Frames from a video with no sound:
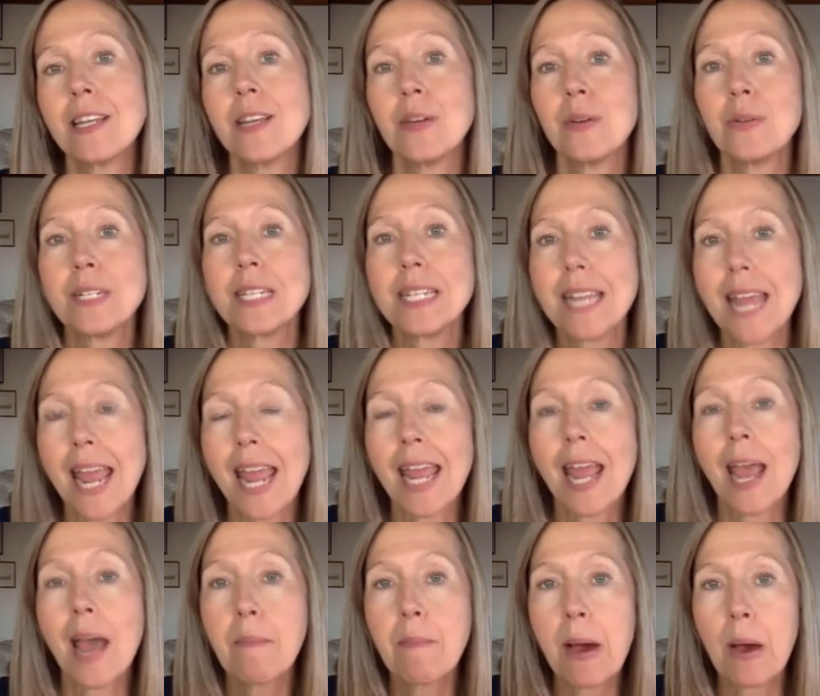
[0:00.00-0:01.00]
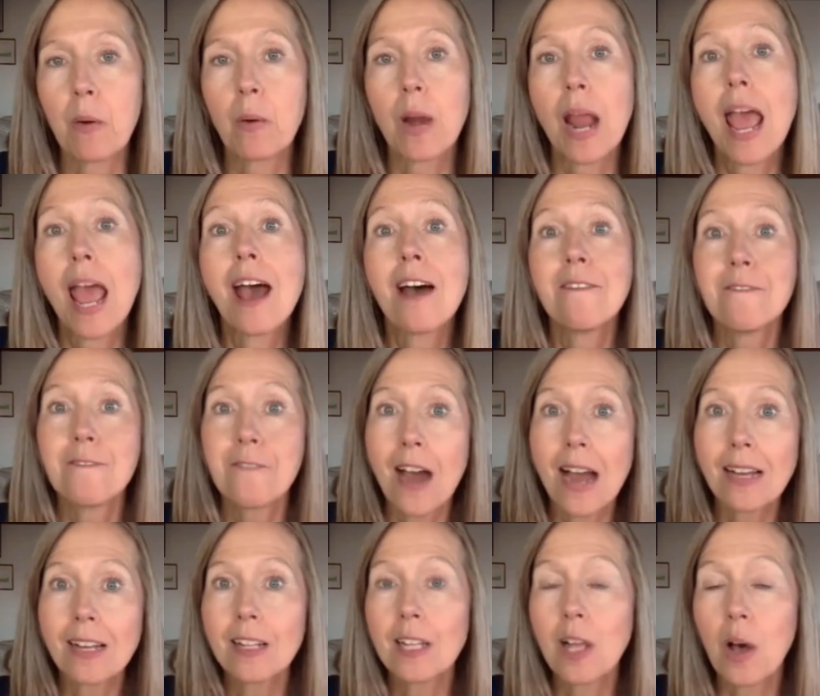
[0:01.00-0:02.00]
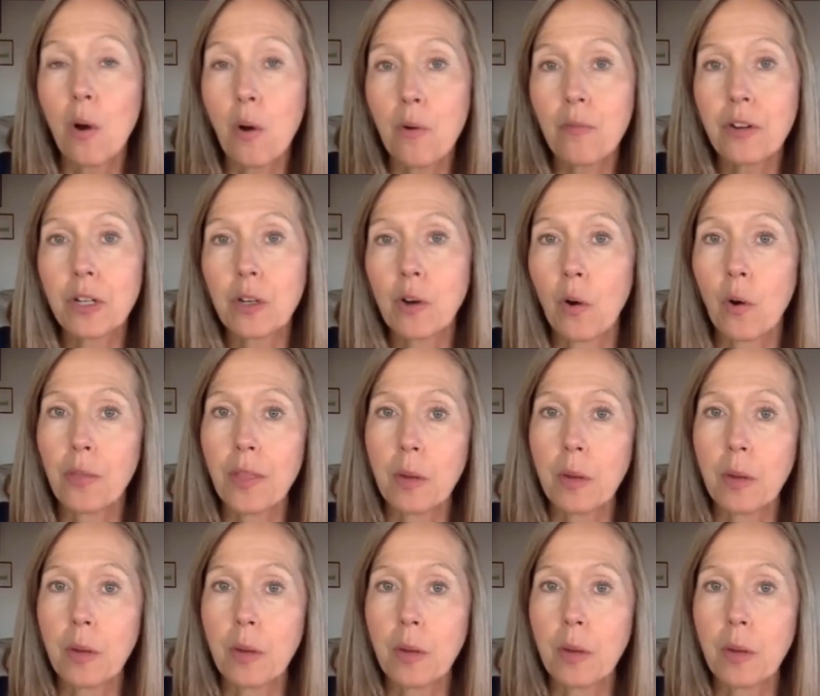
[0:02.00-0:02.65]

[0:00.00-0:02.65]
you today about fungal overgrowth.